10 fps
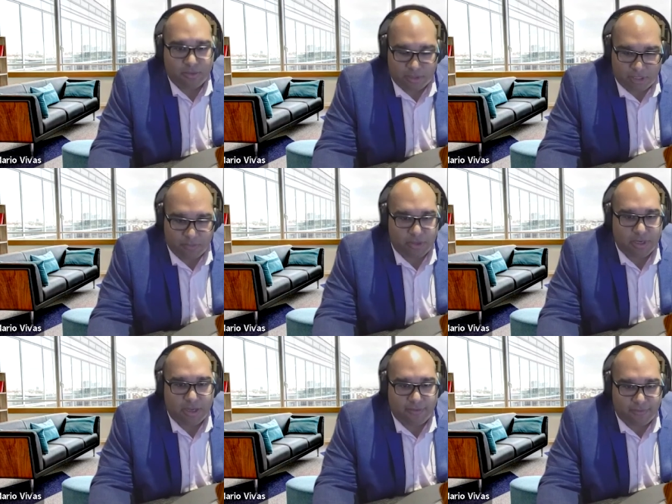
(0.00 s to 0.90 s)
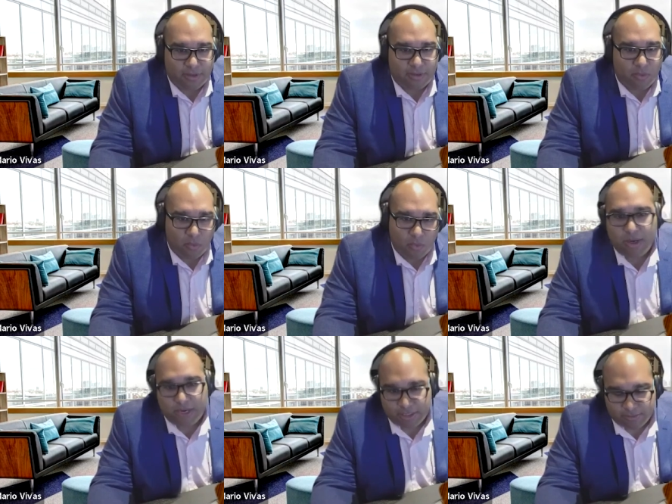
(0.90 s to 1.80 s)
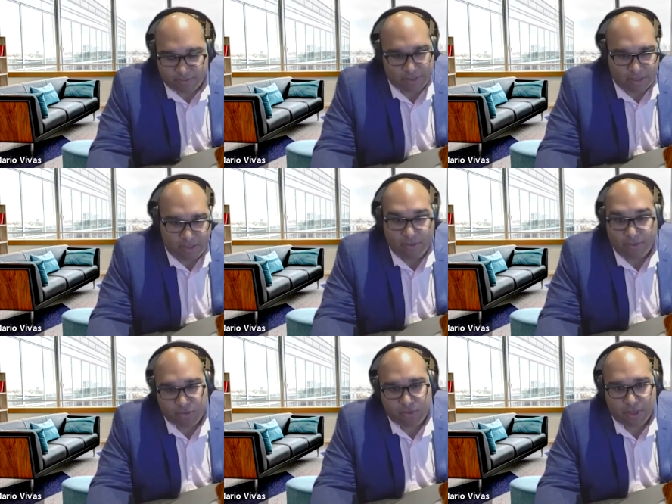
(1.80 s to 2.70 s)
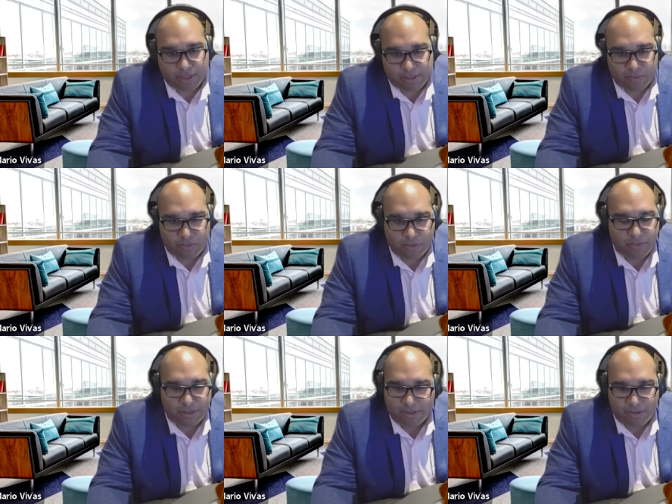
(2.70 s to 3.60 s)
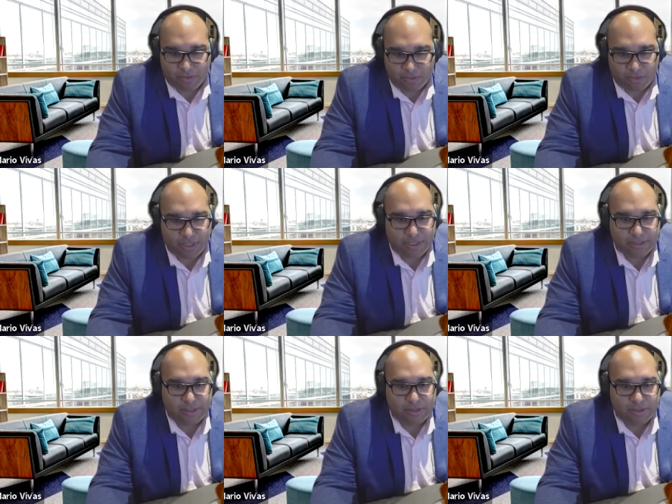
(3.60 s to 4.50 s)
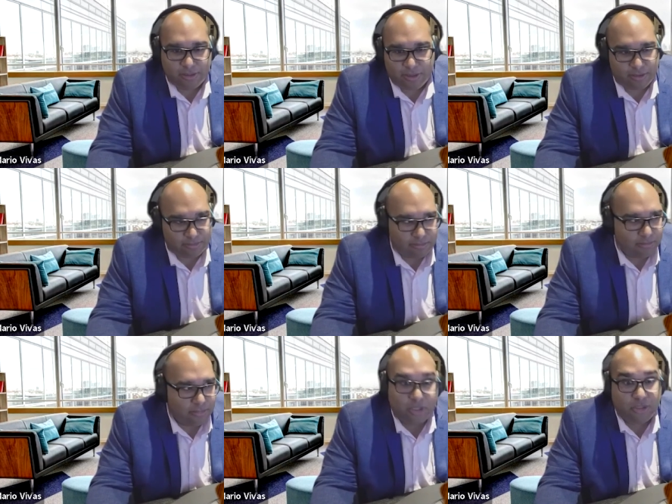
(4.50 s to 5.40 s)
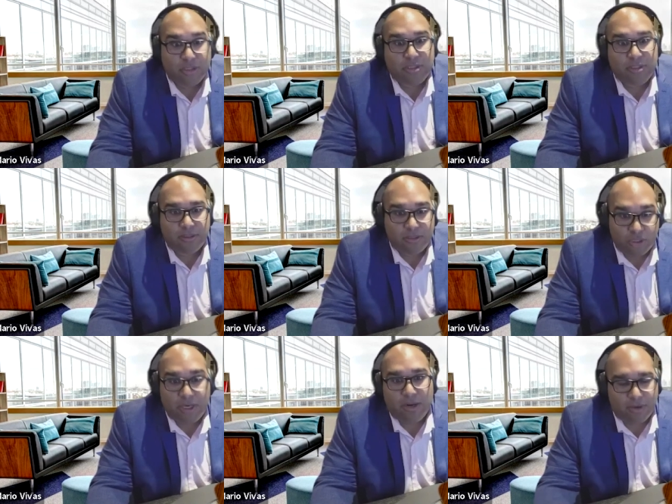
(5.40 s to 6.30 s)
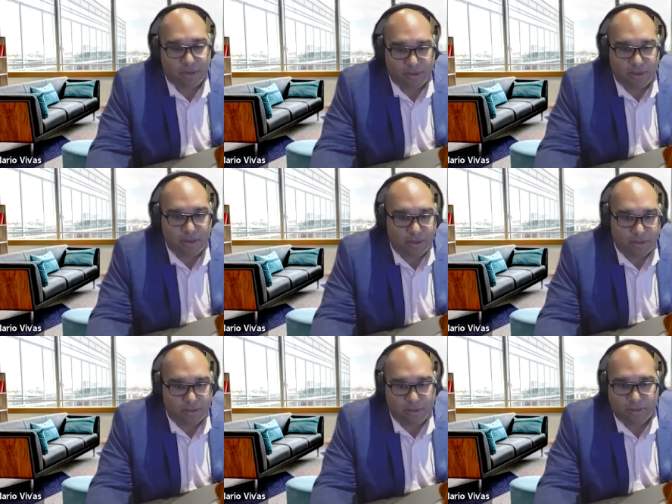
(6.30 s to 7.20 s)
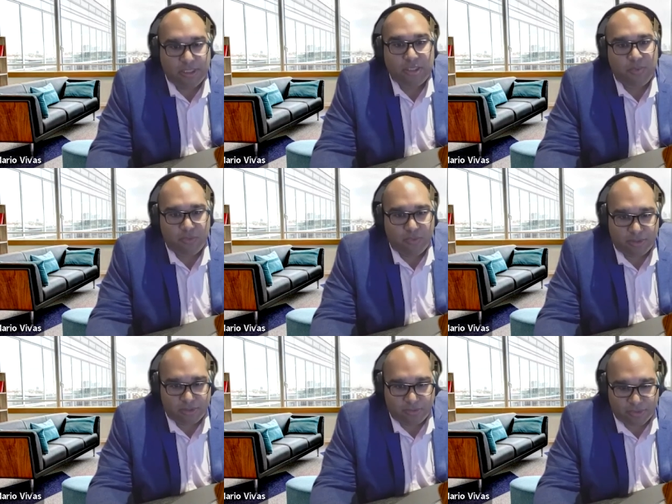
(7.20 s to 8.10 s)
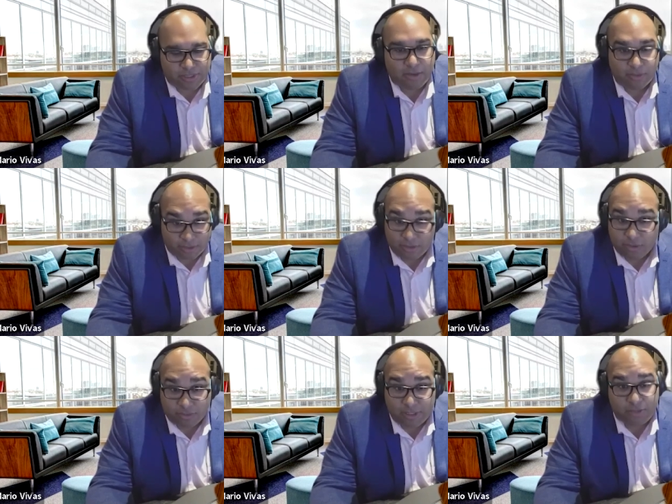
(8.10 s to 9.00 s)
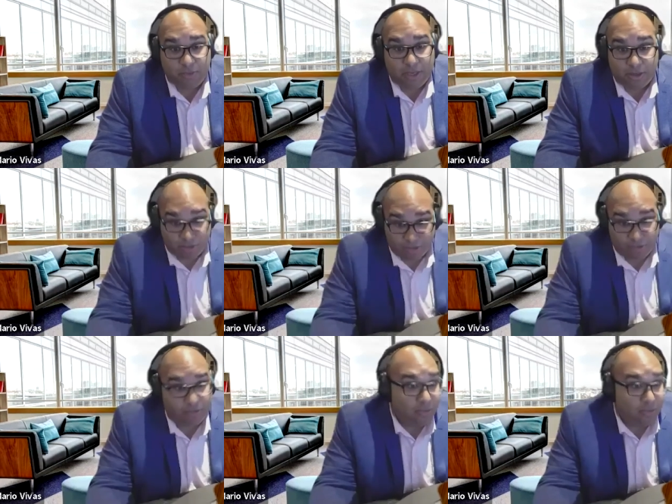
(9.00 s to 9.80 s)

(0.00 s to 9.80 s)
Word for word: deeper dive in one aspect that you're trying to implement in your organization, not not just the generic teach me what ServiceNow is. No, teach me how to do